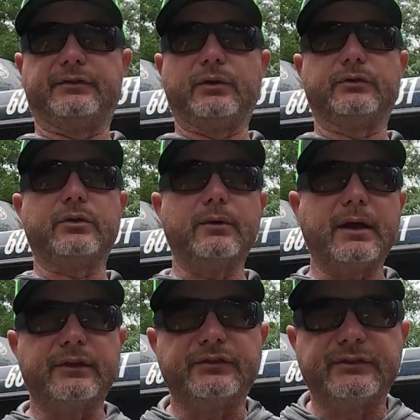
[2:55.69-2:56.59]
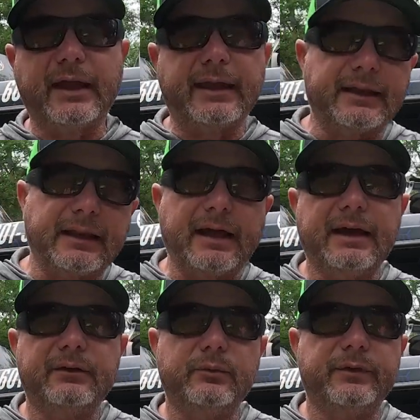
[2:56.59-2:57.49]
So it's going to kind of stay in
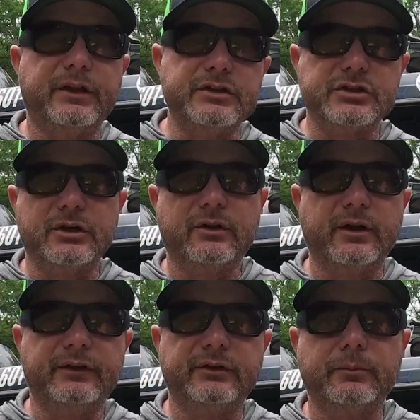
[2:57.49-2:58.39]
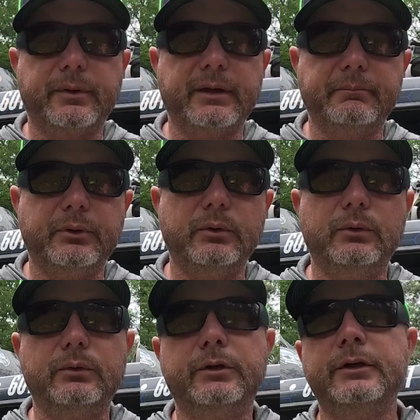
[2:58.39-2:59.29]
line with each other as they're being
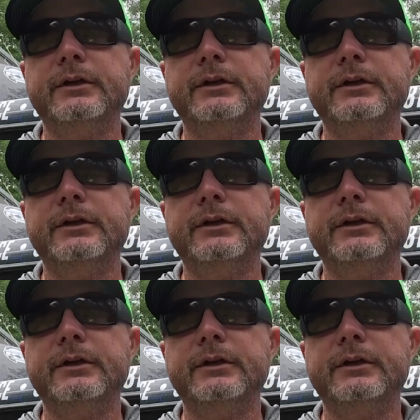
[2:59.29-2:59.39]
pulled.